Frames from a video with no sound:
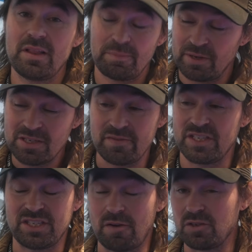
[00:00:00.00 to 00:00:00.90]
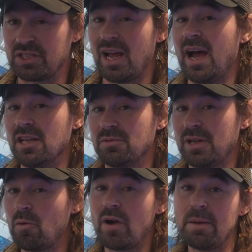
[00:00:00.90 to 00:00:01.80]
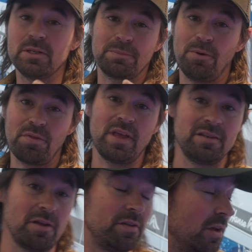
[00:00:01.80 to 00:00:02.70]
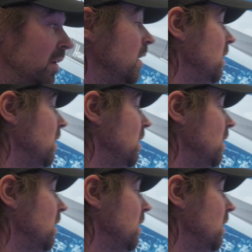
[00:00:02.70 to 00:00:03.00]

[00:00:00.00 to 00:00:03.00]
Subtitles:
because of its general size, now we're able to put things on your